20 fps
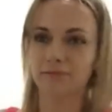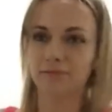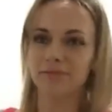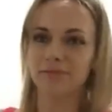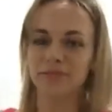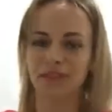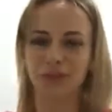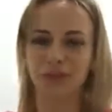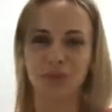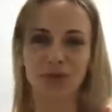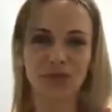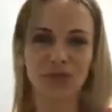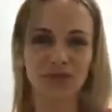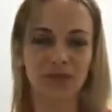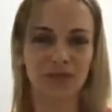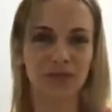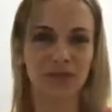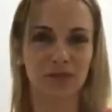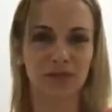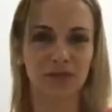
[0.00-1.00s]
It wasn't
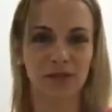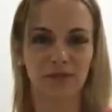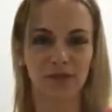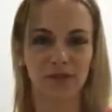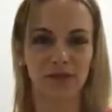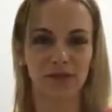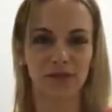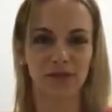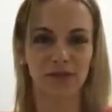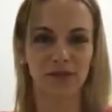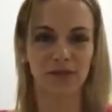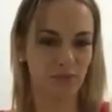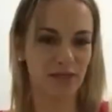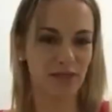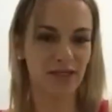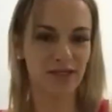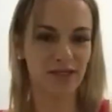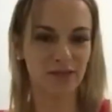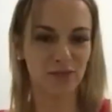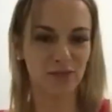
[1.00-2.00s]
until I realised my
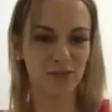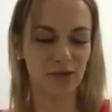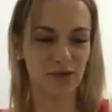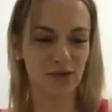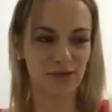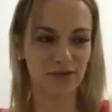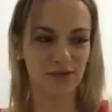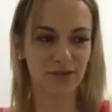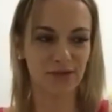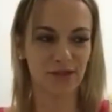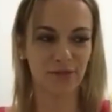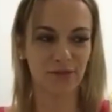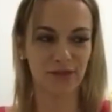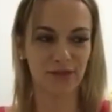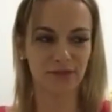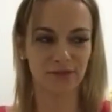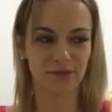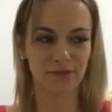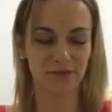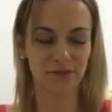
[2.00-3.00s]
peers weren't
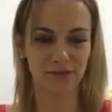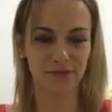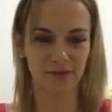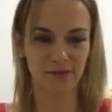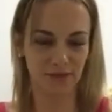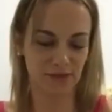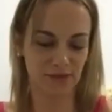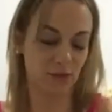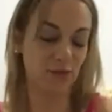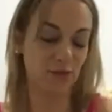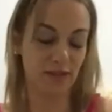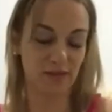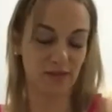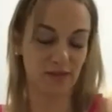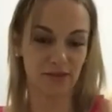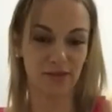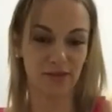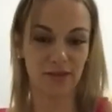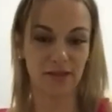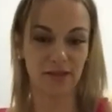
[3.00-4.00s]
doing it
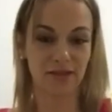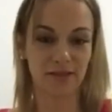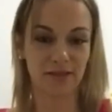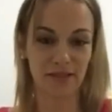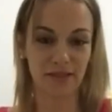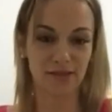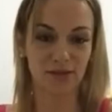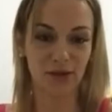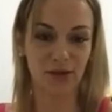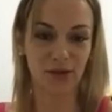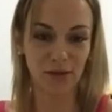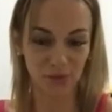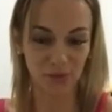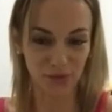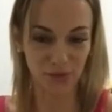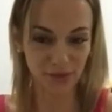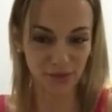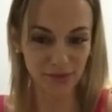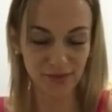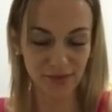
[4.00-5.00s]
to the extent I
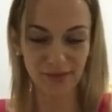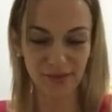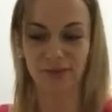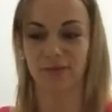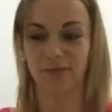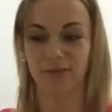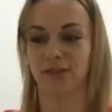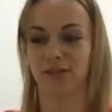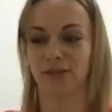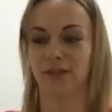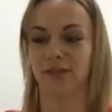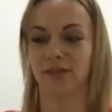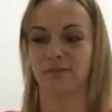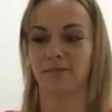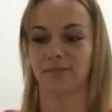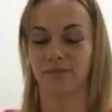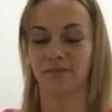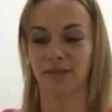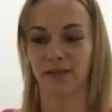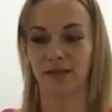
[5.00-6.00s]
was, which
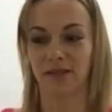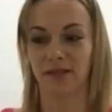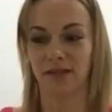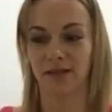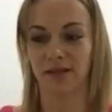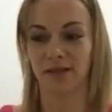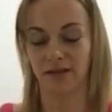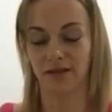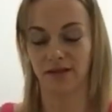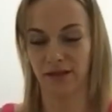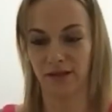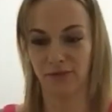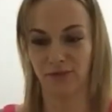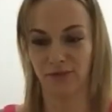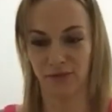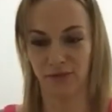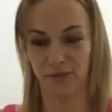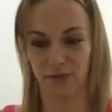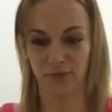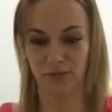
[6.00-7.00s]
I thought I
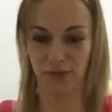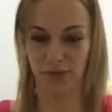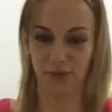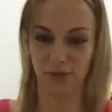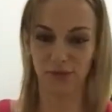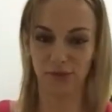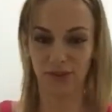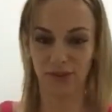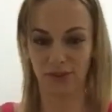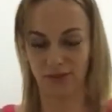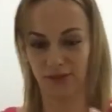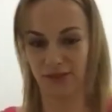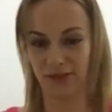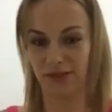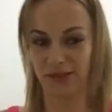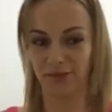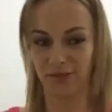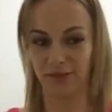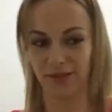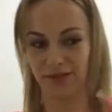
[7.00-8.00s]
was pretty cool. I could drink
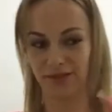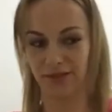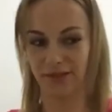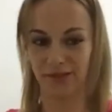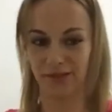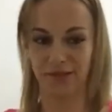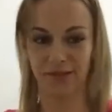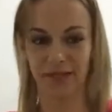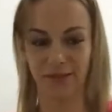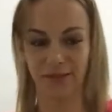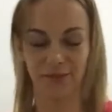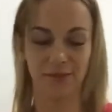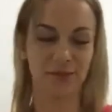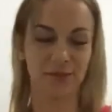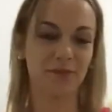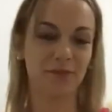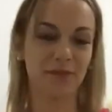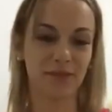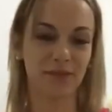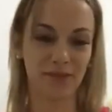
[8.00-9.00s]
anyone under the
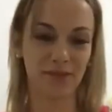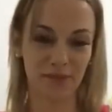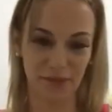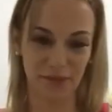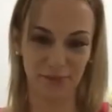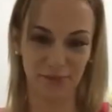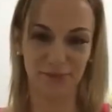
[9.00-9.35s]
table, but no,